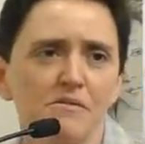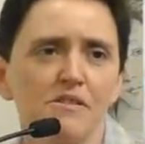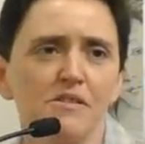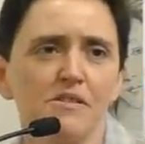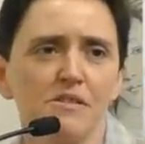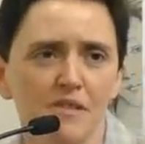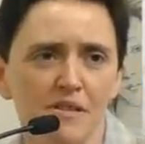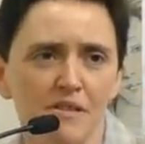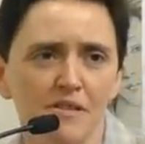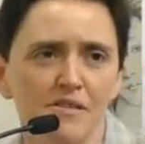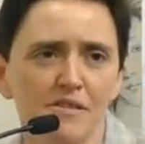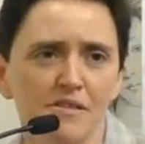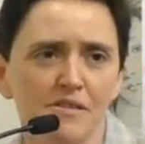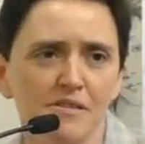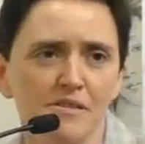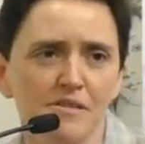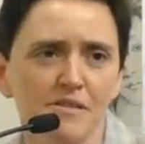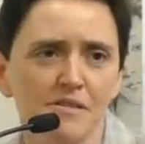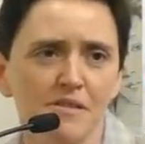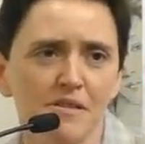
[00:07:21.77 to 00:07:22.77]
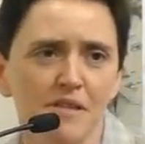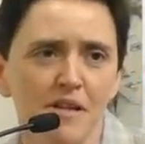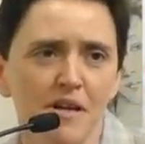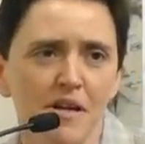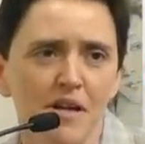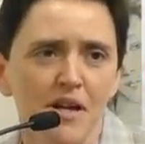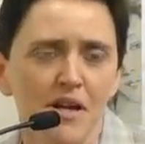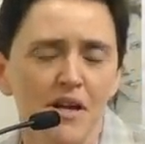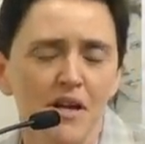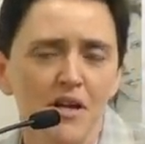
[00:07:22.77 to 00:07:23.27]
to this.
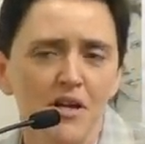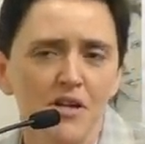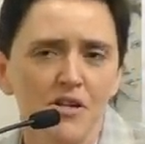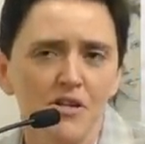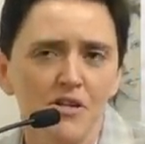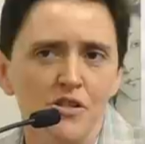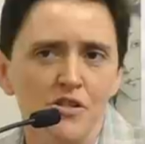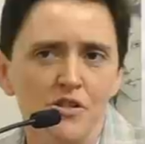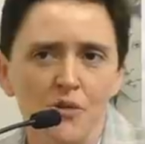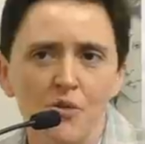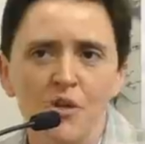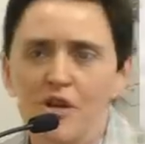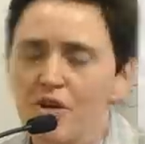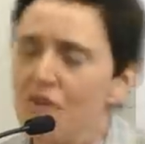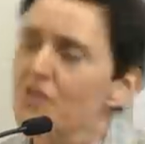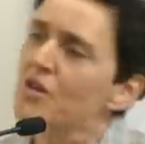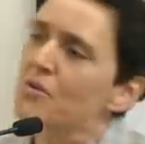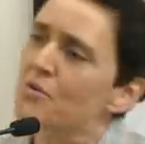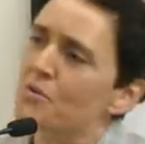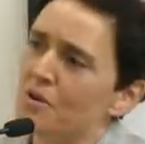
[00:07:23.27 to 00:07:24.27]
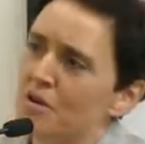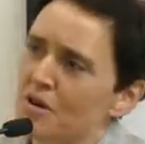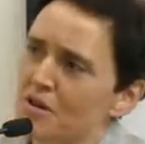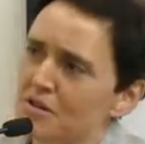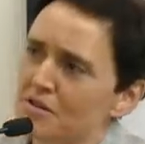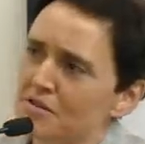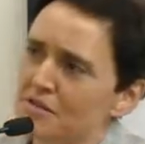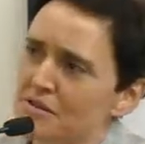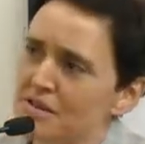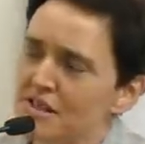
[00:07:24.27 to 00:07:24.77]
So in other
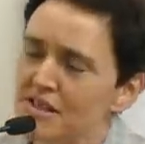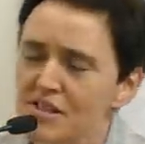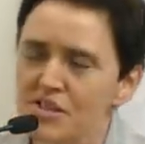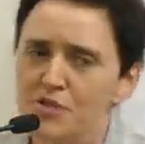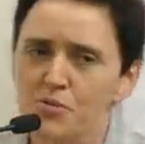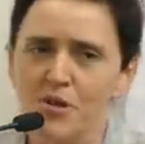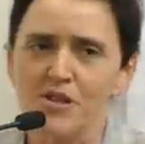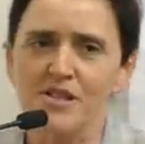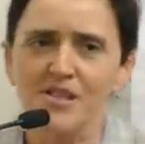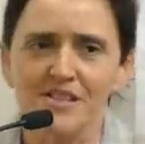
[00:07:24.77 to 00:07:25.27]
words, this is